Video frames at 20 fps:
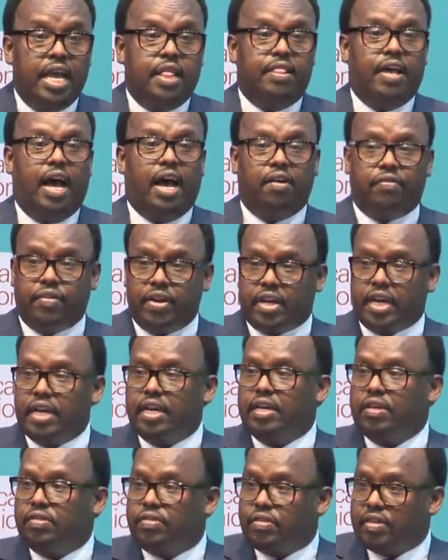The
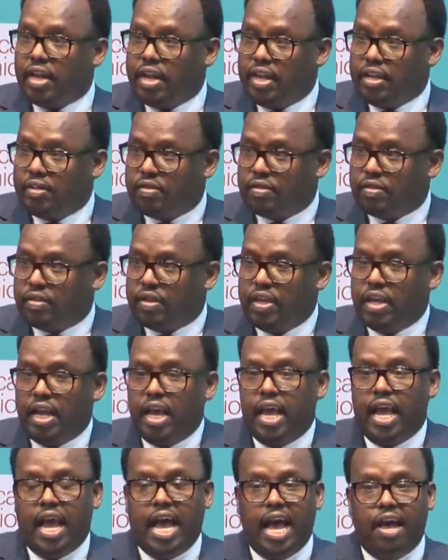African states
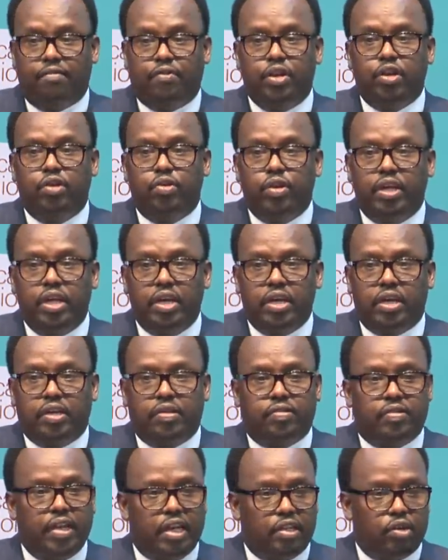have a unique
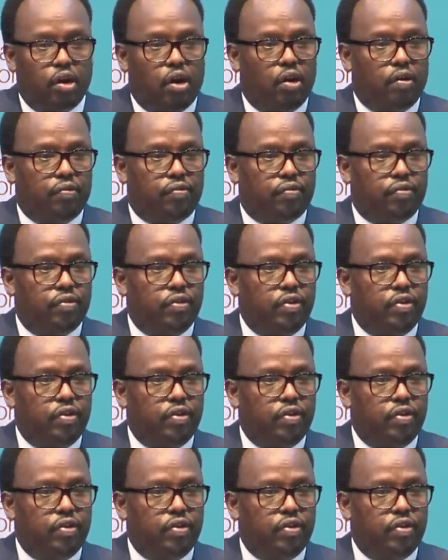set of